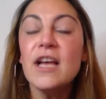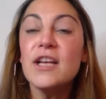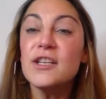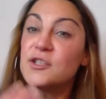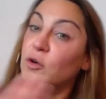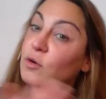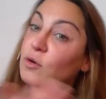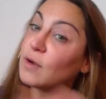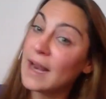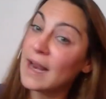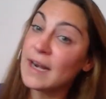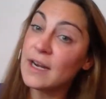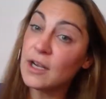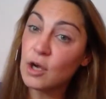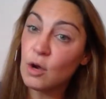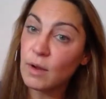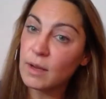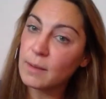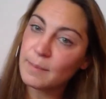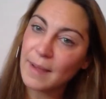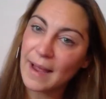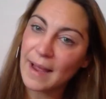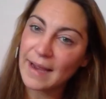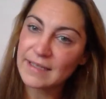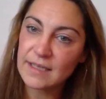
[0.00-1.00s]
So kind of
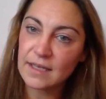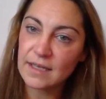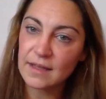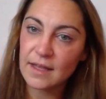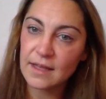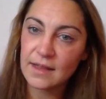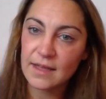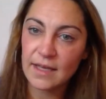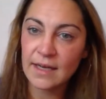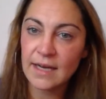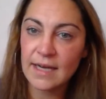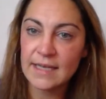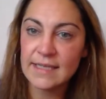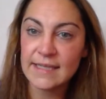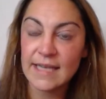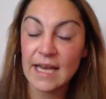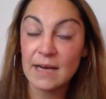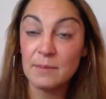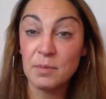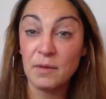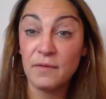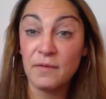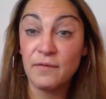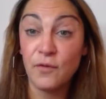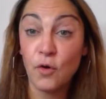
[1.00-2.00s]
going back to the thing I said
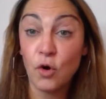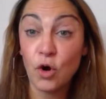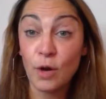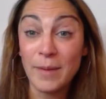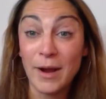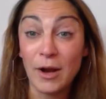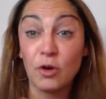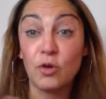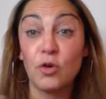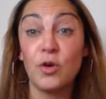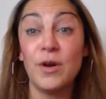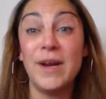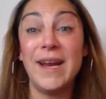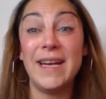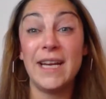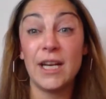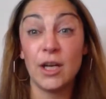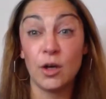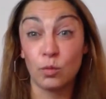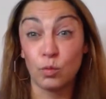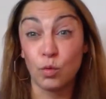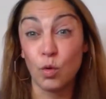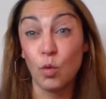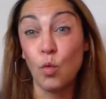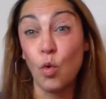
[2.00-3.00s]
before about creating a
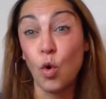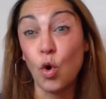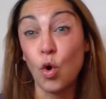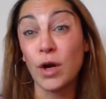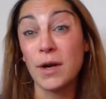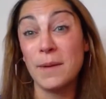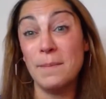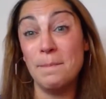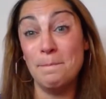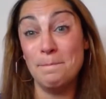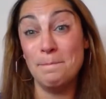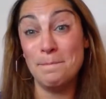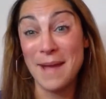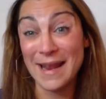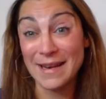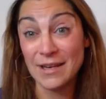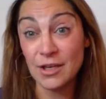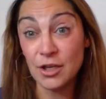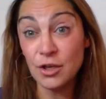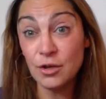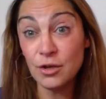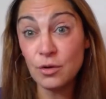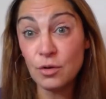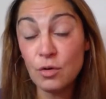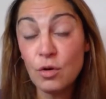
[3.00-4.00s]
reward
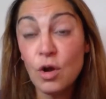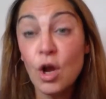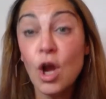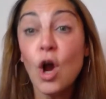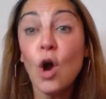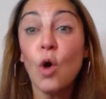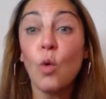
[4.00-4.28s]
menu